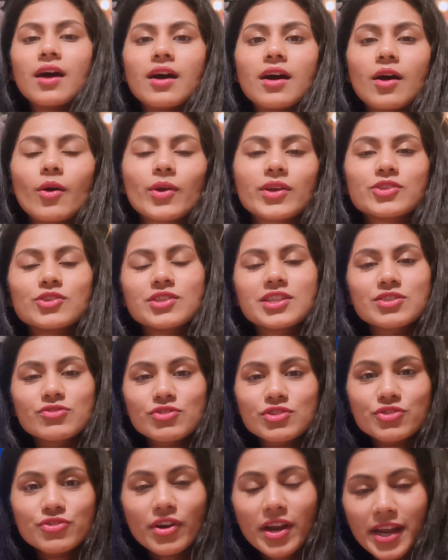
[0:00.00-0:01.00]
Okay, so this was
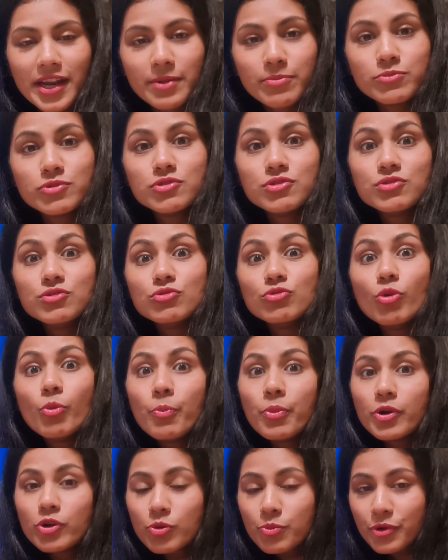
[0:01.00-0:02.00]
great. I'm
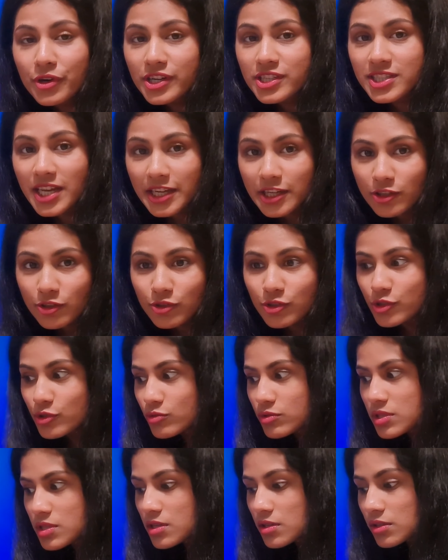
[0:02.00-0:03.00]
super duper excited to
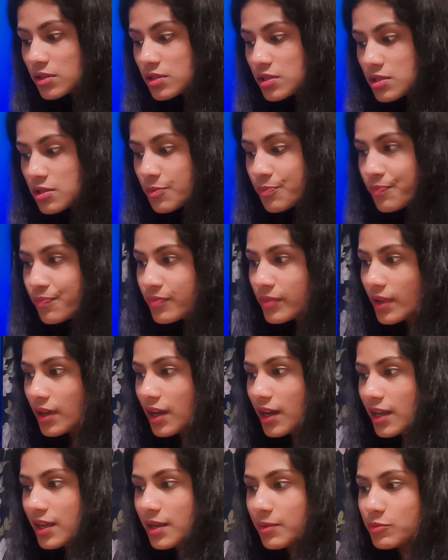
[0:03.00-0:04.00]
use this.
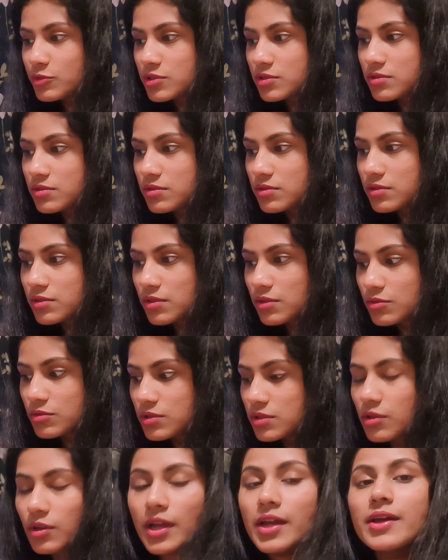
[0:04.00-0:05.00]
And let me just close it.
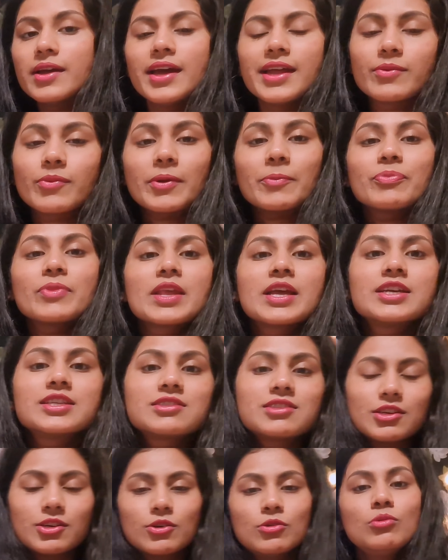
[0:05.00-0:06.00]
Okay. Anyway,
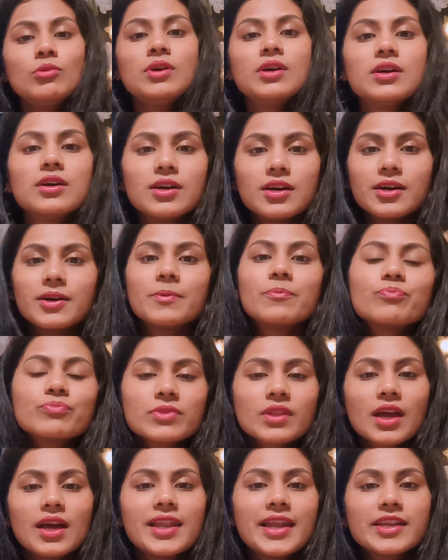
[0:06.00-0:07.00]
so I'll
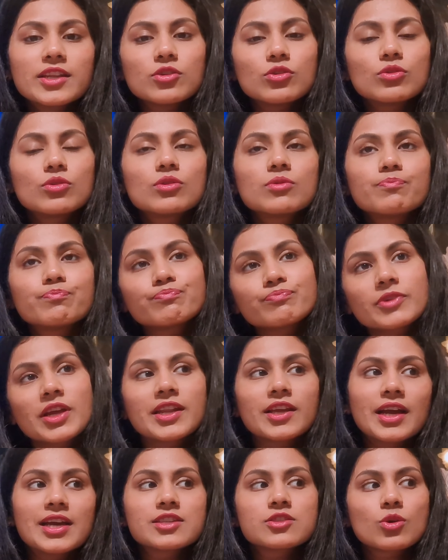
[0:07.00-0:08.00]
let you
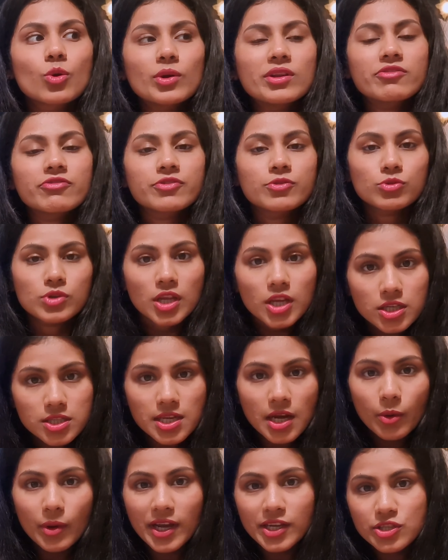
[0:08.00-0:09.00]
guys know in a few days
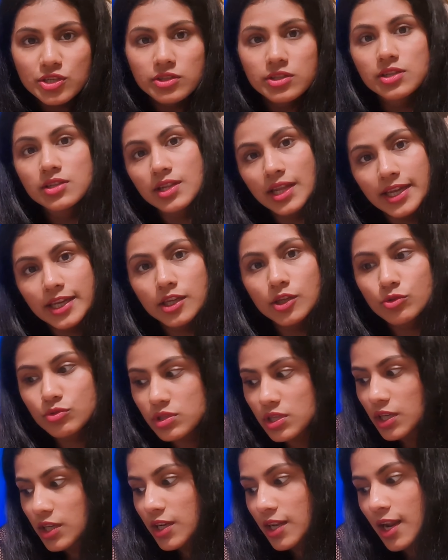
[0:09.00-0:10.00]
how I actually like
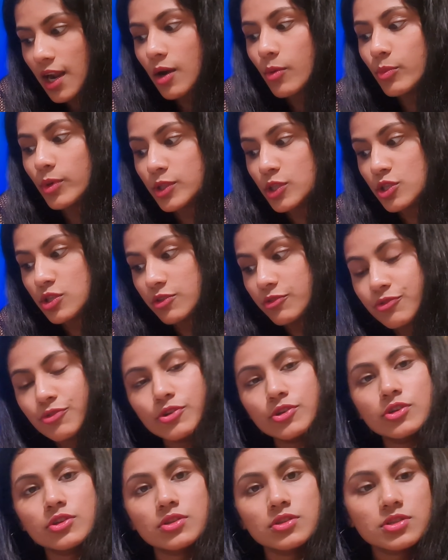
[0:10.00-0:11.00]
using it and how much
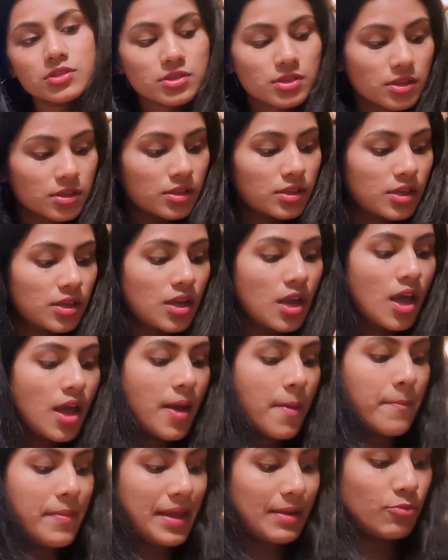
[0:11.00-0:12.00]
different it is than the
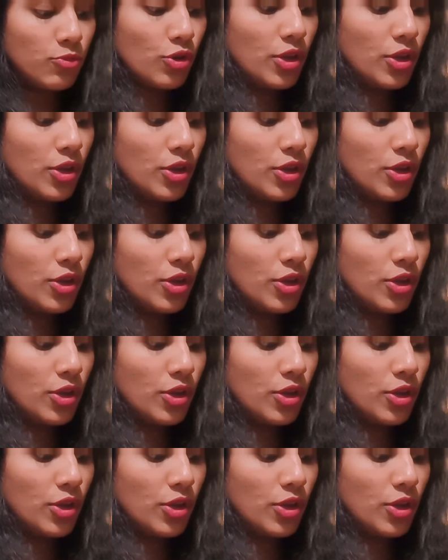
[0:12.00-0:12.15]
MacBook